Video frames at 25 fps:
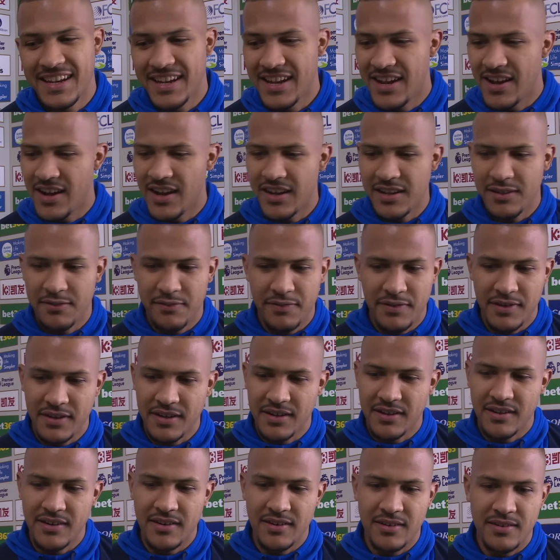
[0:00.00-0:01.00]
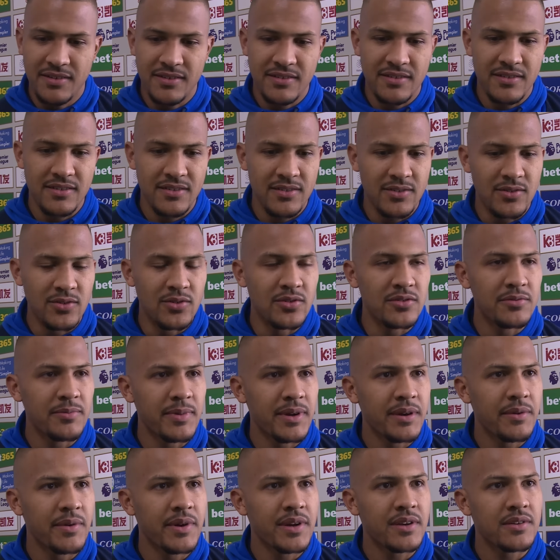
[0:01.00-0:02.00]
I feel good,
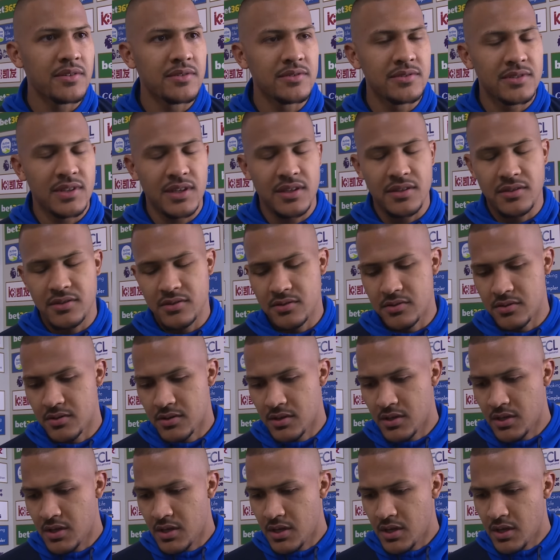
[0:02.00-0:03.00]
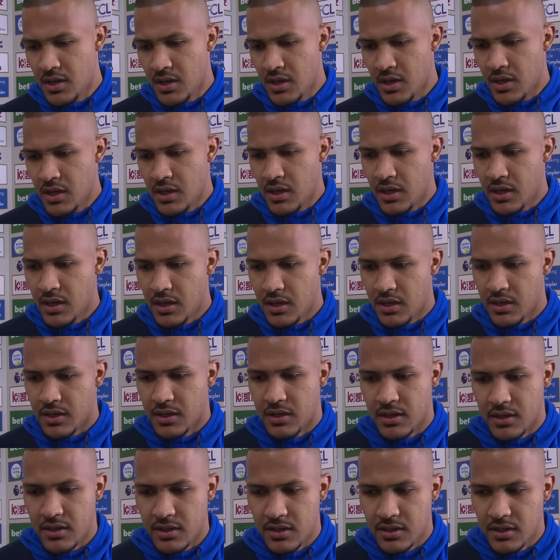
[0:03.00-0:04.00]
very, very good, thank you.
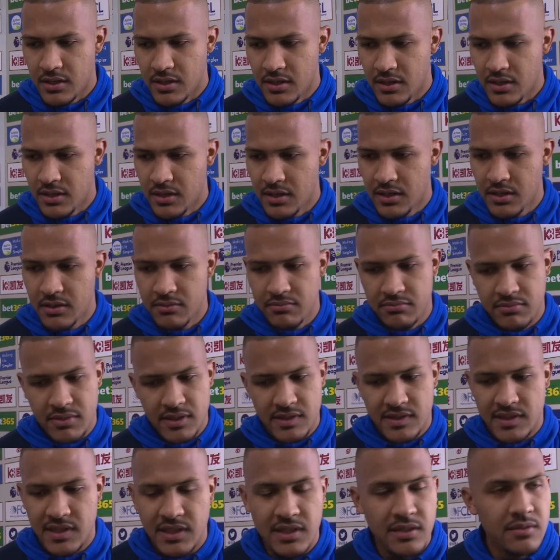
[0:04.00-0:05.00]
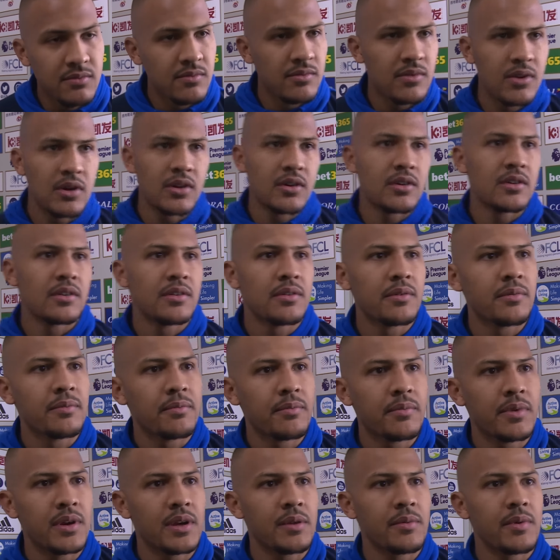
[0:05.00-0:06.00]
The team worked
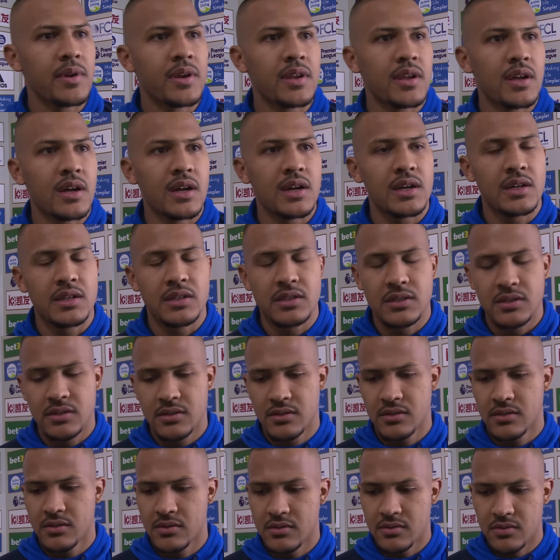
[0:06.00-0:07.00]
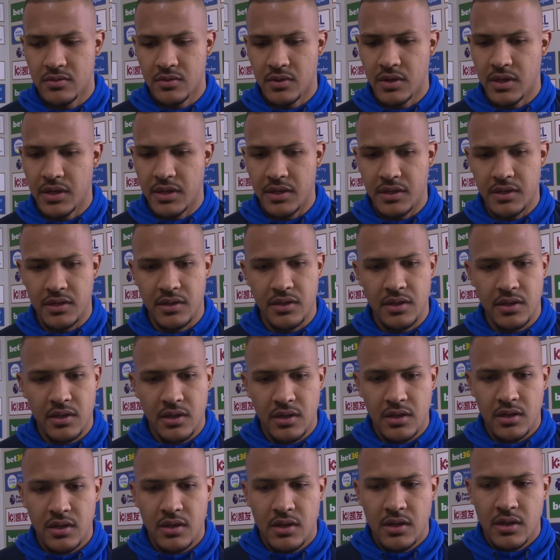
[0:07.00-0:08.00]
very, very hard today.
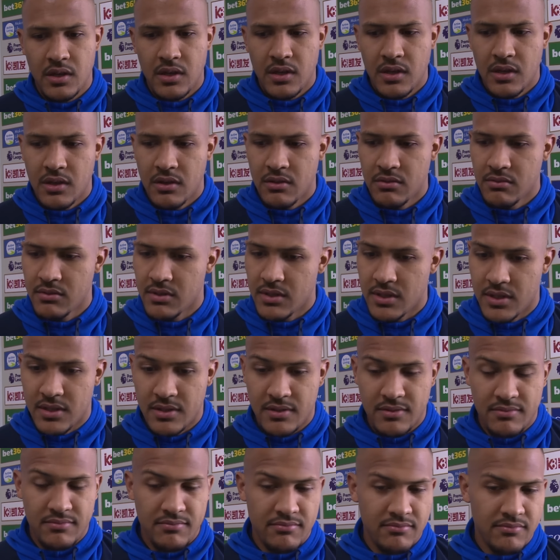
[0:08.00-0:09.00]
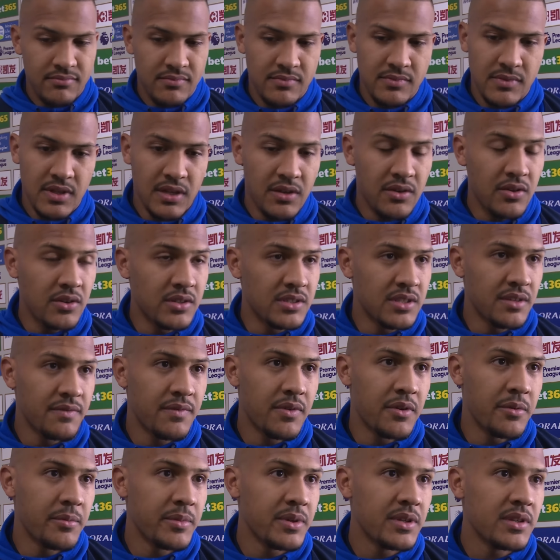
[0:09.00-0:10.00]
They crossed it
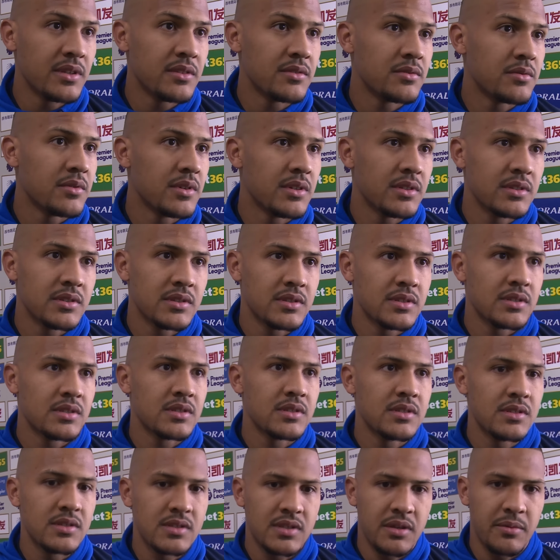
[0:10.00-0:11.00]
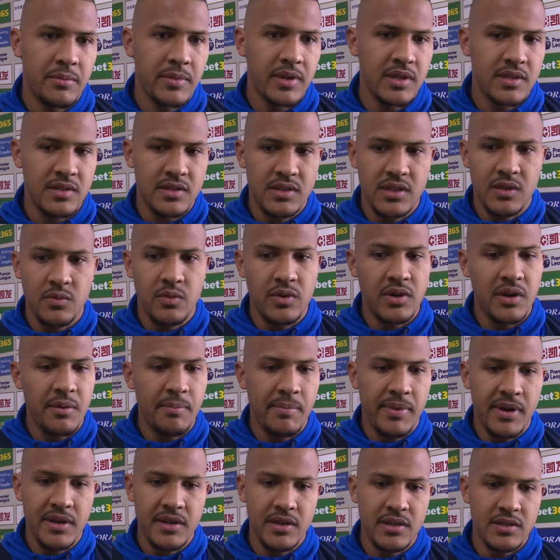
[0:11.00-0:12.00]
for me today. It's amazing. The winger
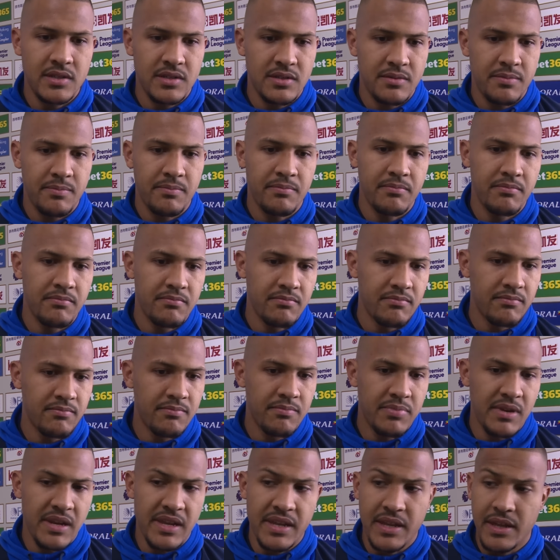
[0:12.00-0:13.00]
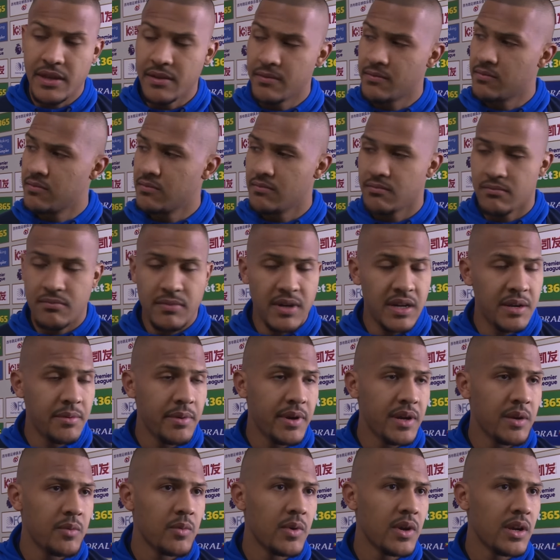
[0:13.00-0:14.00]
players play it very,
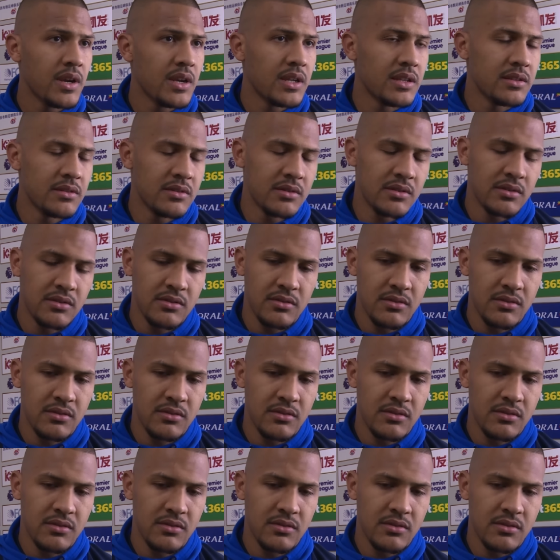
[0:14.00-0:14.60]
very well, and